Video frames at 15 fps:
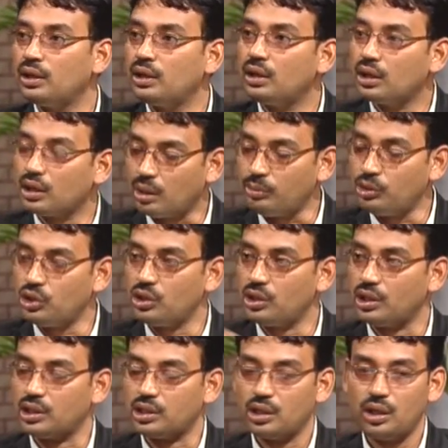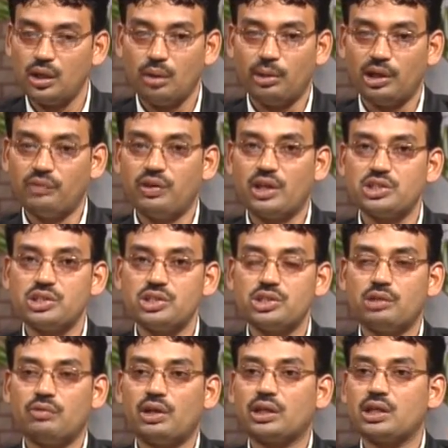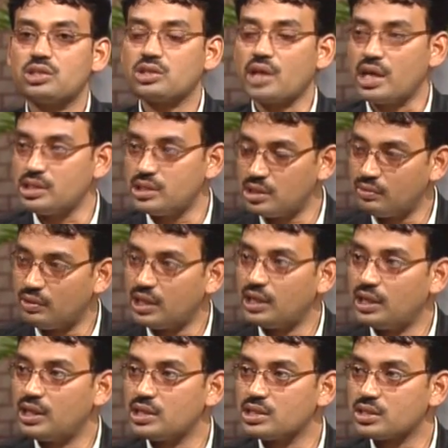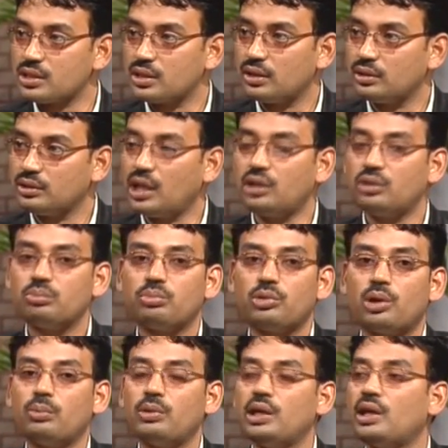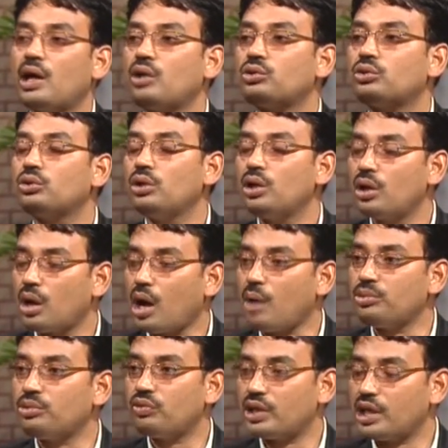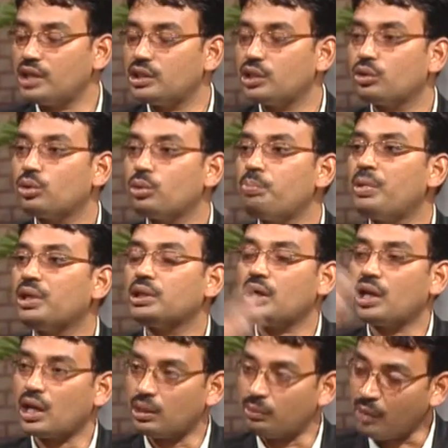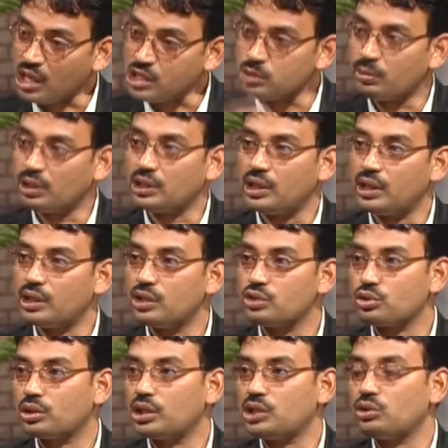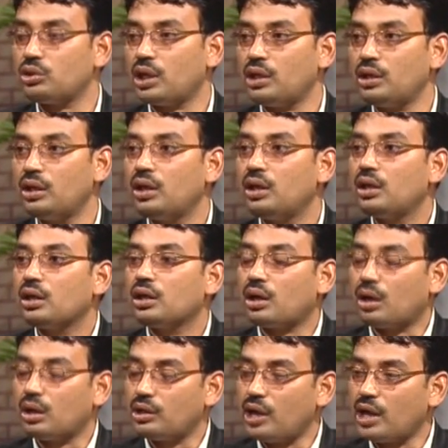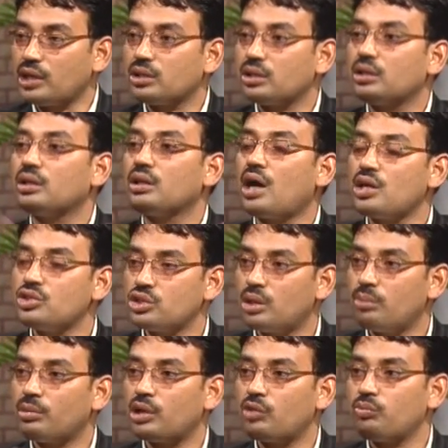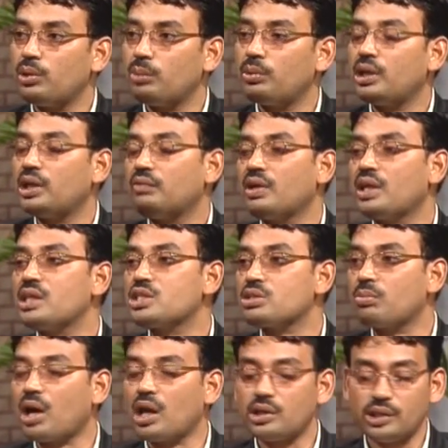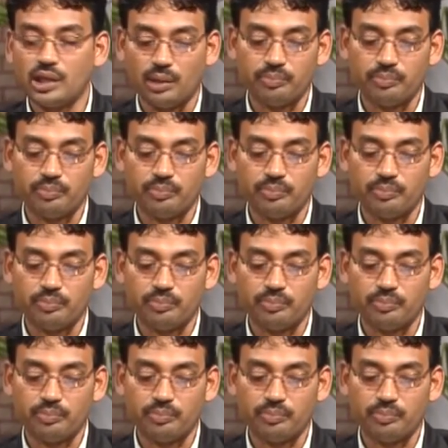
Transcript: communicate. But if extension worker size is very less, then probably you have to opt for either group method or a mass method, so that you can contact a large number of people in very small time.